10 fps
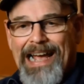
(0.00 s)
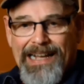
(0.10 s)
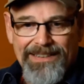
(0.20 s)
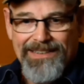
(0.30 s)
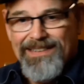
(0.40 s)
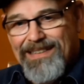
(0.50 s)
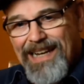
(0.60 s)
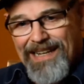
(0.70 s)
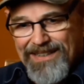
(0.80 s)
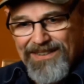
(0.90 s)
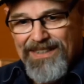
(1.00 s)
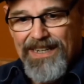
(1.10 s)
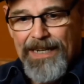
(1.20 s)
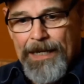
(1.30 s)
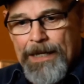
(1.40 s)
as it's
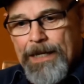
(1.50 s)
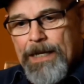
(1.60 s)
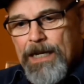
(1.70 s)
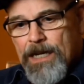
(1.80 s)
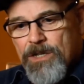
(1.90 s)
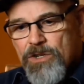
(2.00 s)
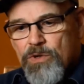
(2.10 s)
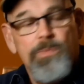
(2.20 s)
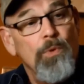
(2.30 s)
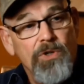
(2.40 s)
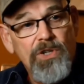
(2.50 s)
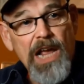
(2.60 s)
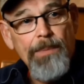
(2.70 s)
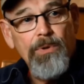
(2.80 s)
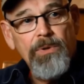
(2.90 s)
acidic. So it's more
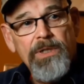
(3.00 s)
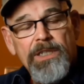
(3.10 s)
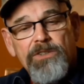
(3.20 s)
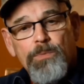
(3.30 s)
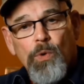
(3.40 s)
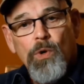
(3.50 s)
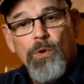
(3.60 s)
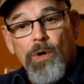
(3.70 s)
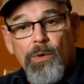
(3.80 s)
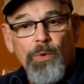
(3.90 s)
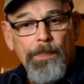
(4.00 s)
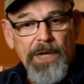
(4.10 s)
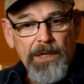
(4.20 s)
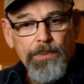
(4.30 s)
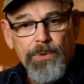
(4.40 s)
stable, it's more
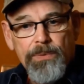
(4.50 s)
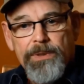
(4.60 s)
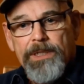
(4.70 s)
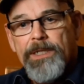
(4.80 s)
repeatable.